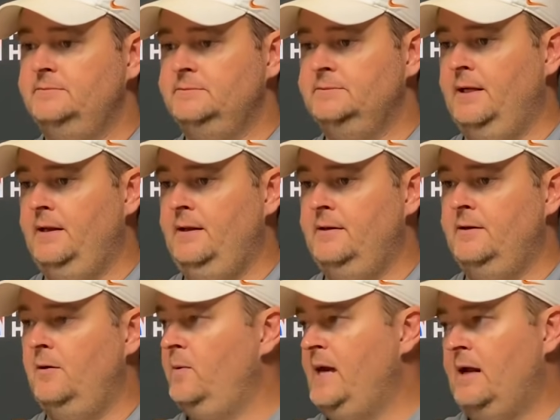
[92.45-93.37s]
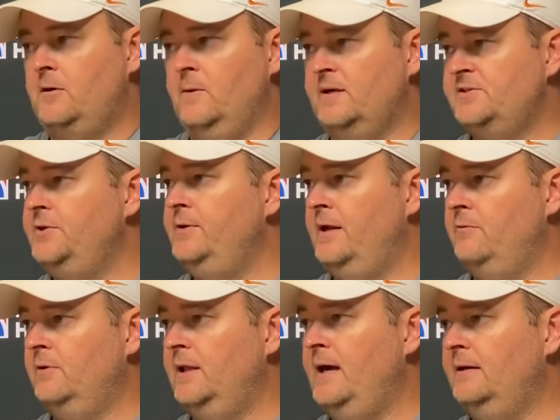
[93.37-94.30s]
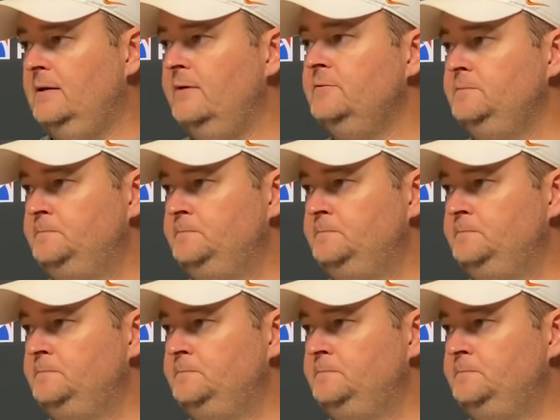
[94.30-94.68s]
And we got to go execute at a really high level.